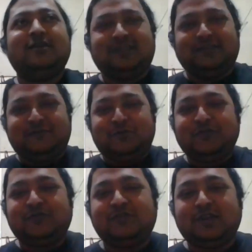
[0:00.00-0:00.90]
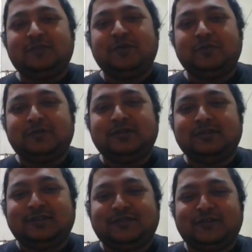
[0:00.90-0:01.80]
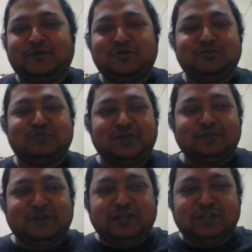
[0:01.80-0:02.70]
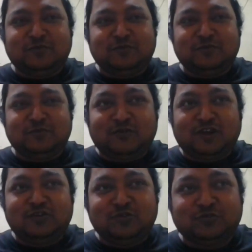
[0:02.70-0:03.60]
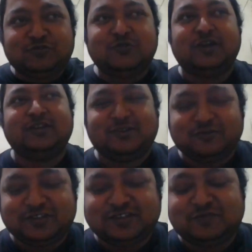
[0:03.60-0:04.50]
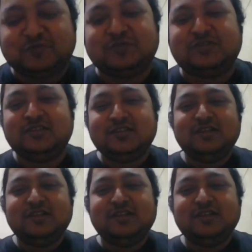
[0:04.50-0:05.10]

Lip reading: Like 458 people, if I want to bring them under one roof together of these people.